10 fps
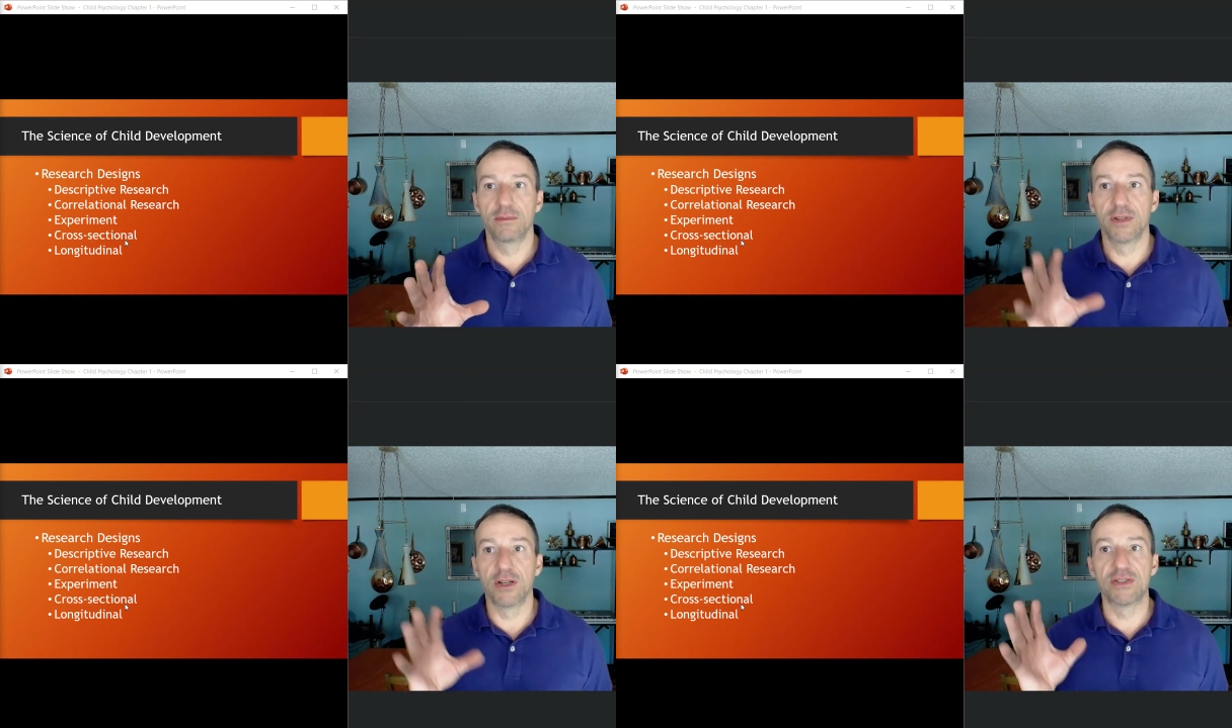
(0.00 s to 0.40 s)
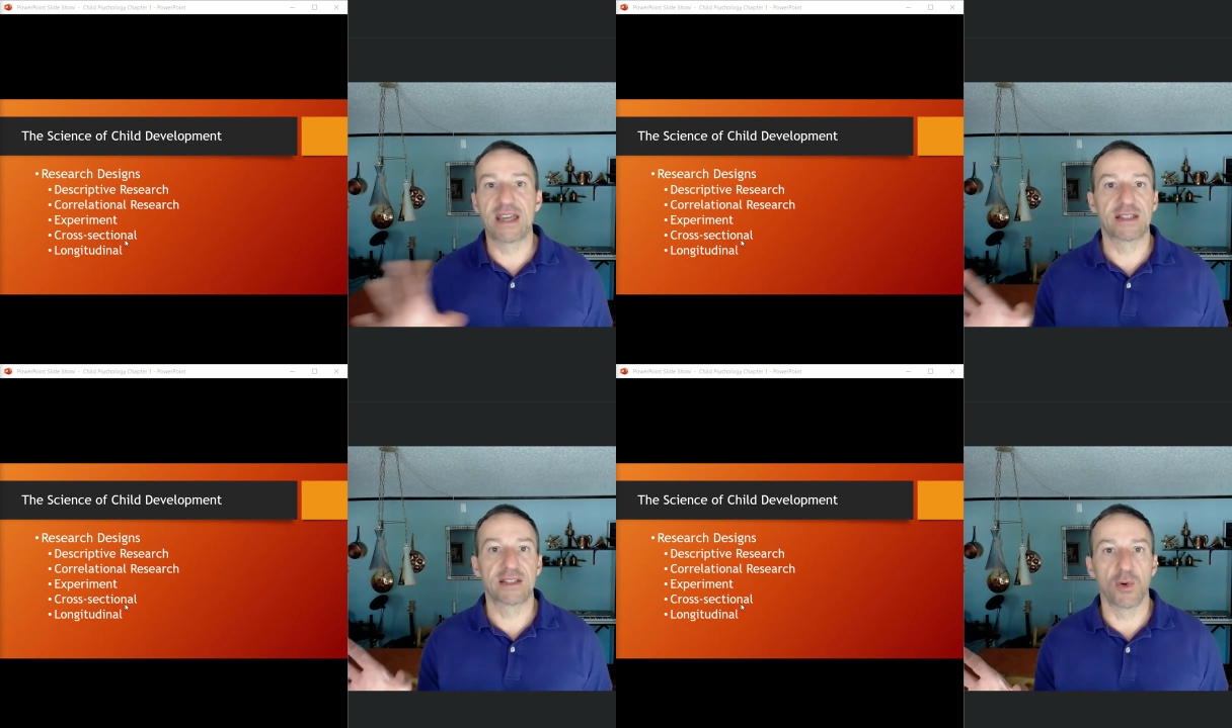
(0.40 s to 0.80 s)

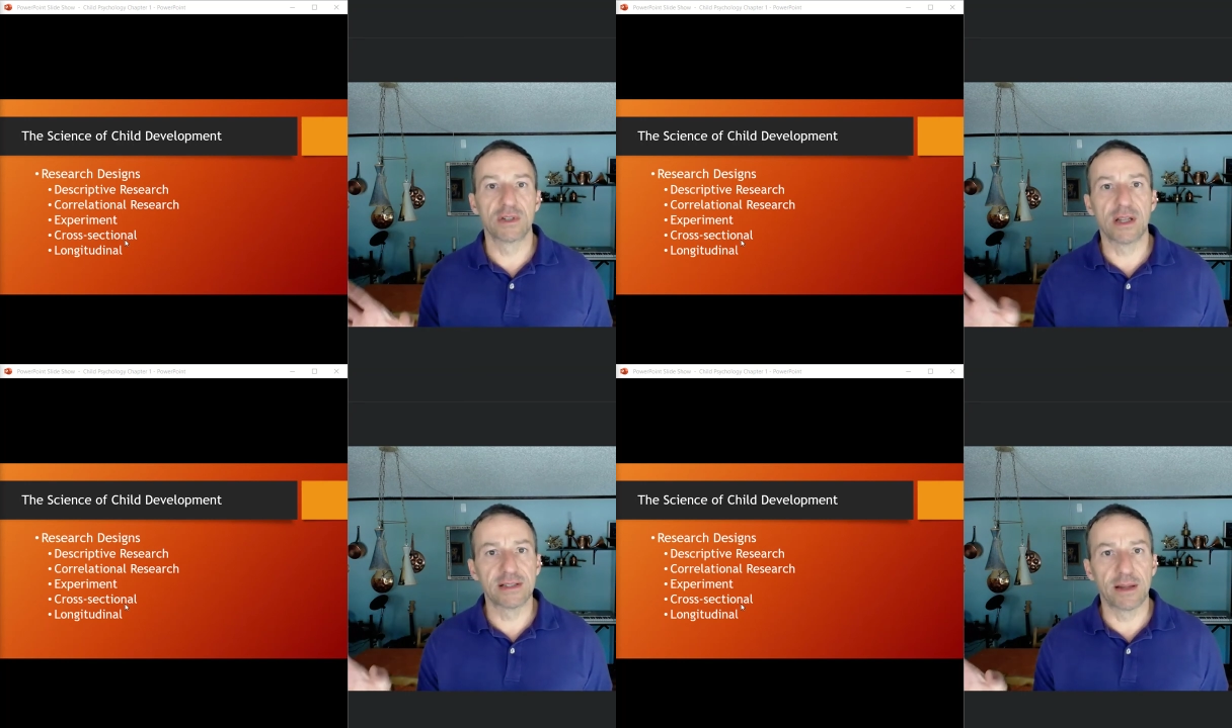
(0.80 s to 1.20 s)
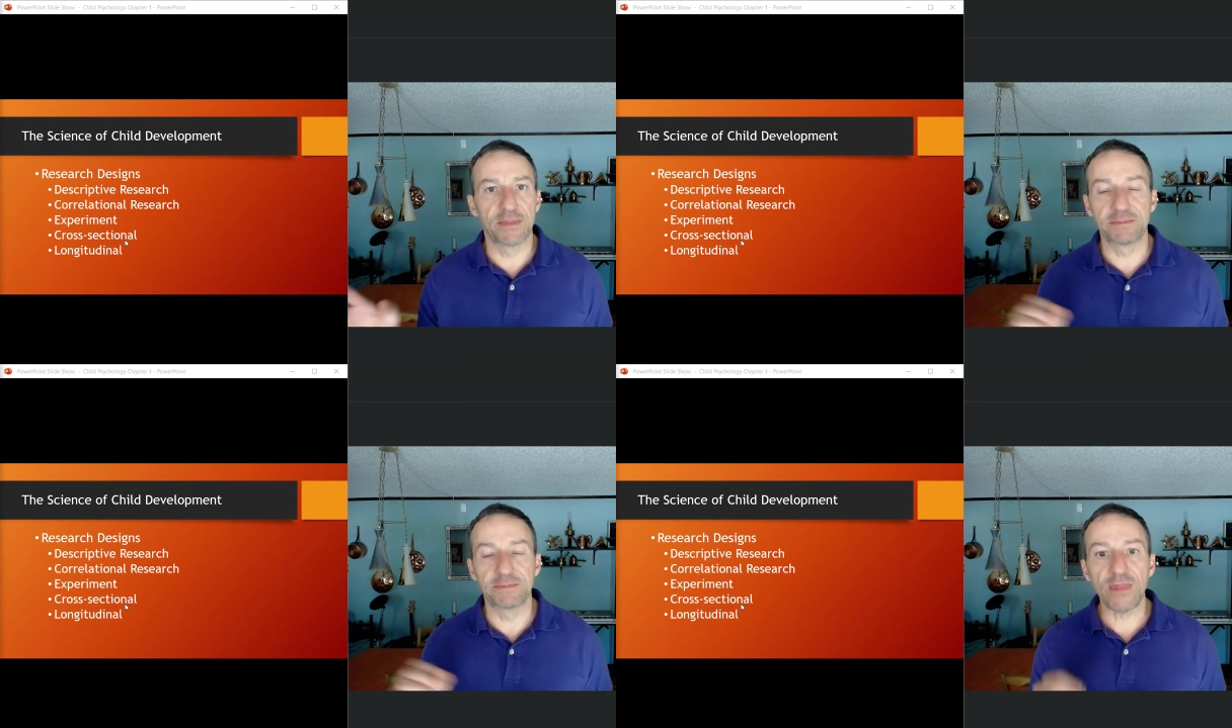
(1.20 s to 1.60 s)
test scores on
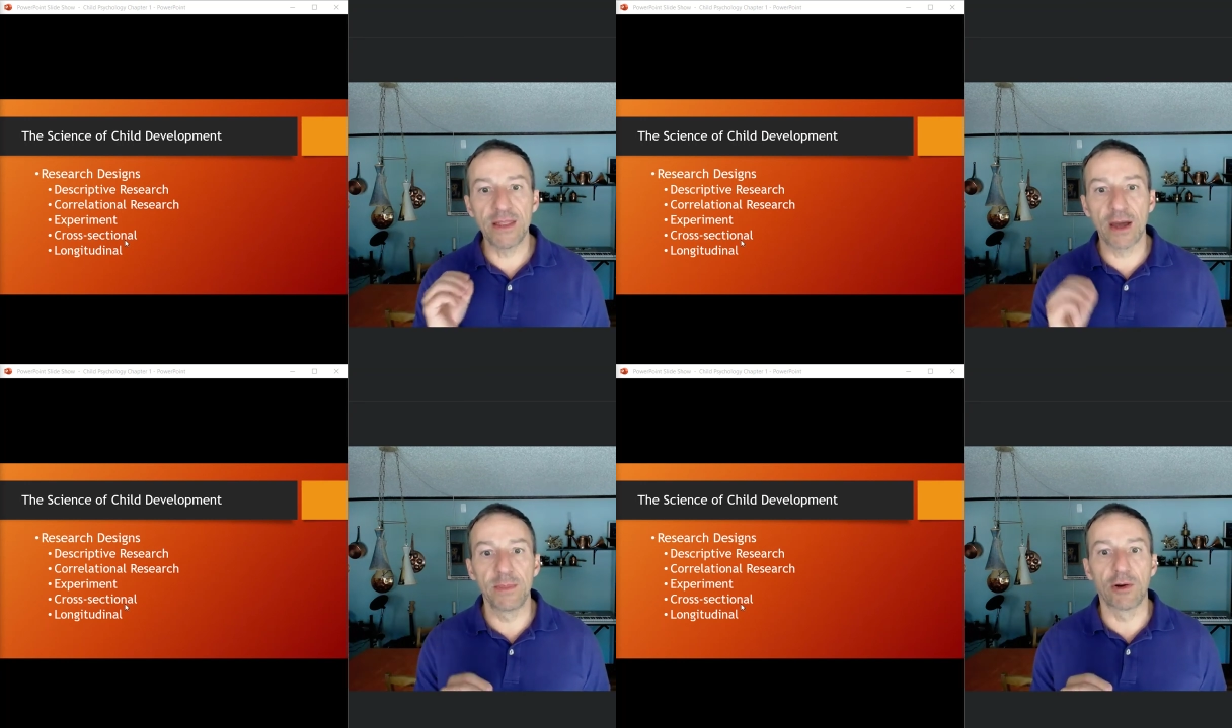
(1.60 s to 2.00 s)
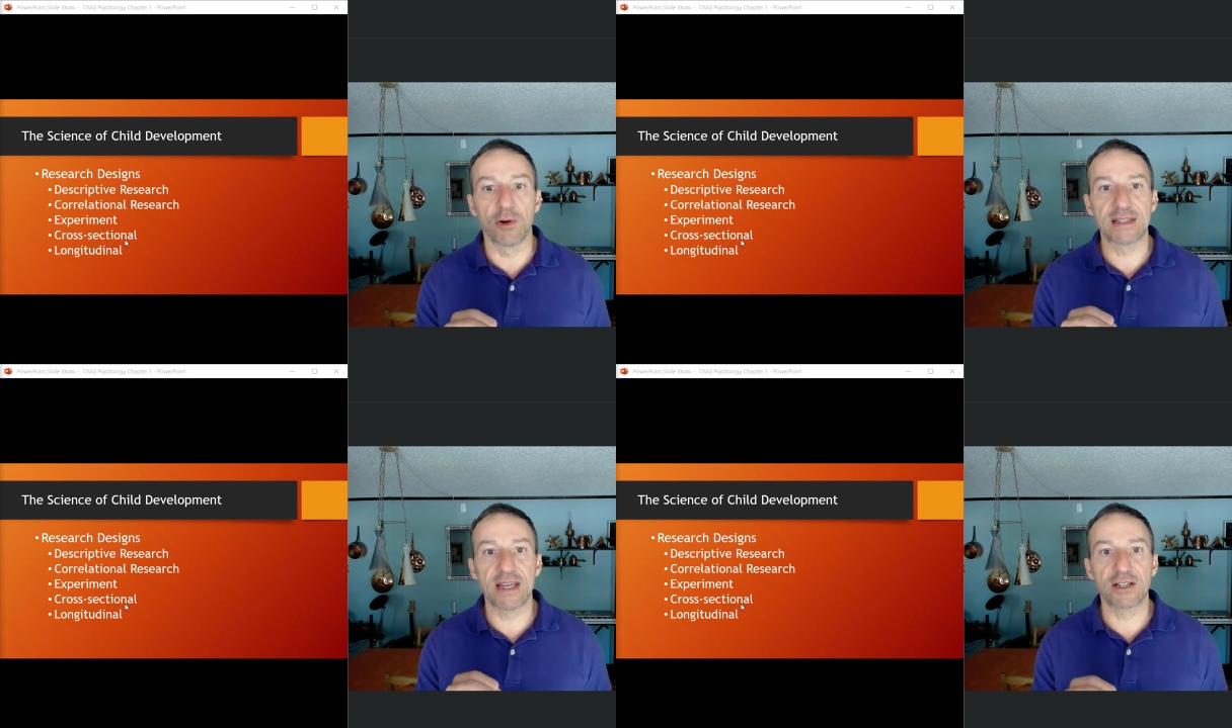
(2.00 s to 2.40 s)
something. That would be
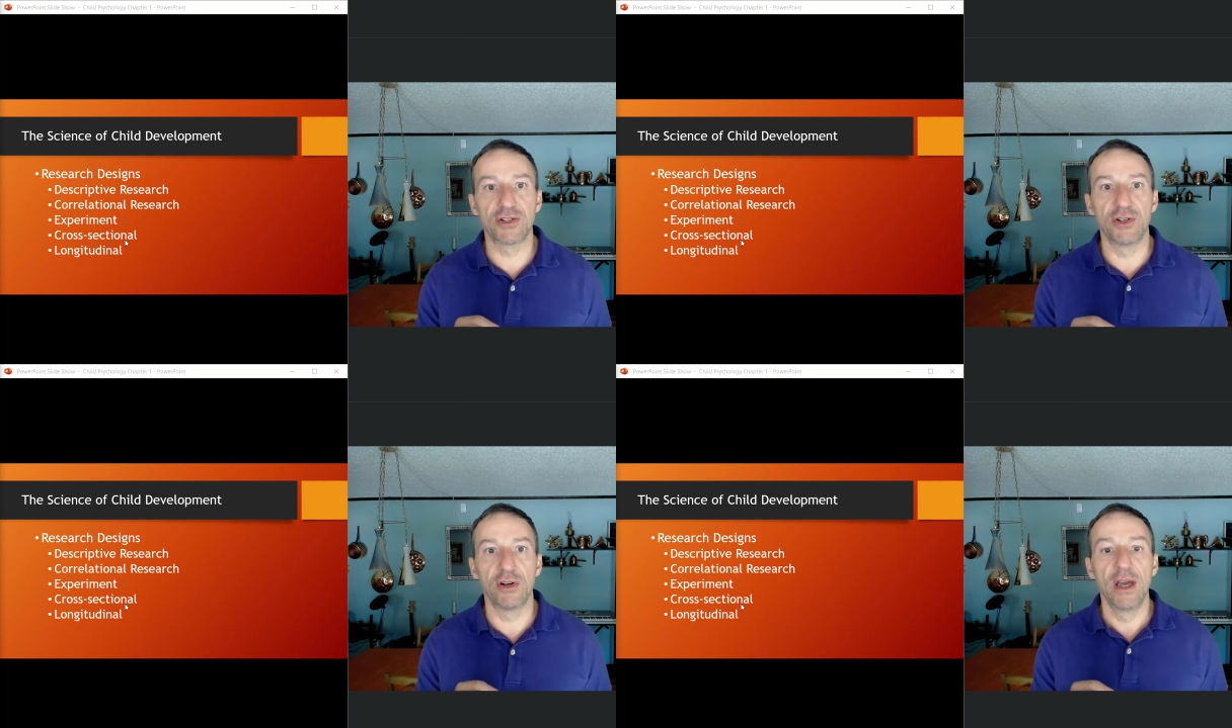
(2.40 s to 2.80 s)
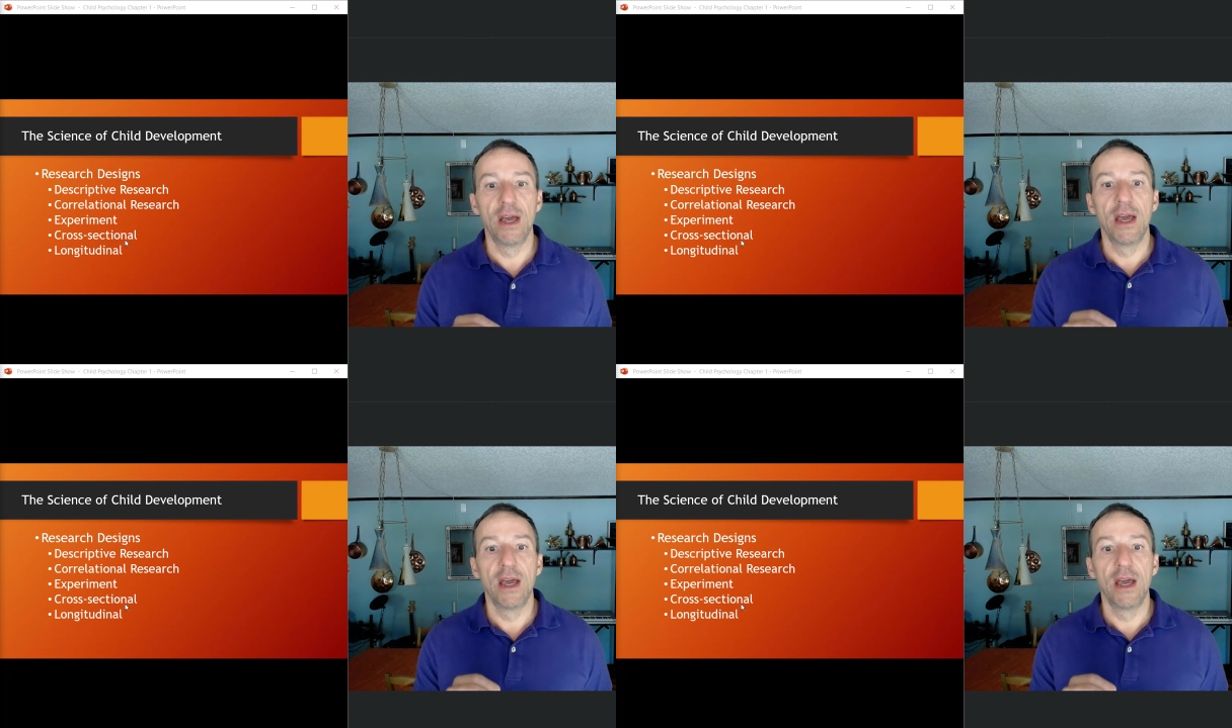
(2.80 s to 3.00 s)
cross-sectional.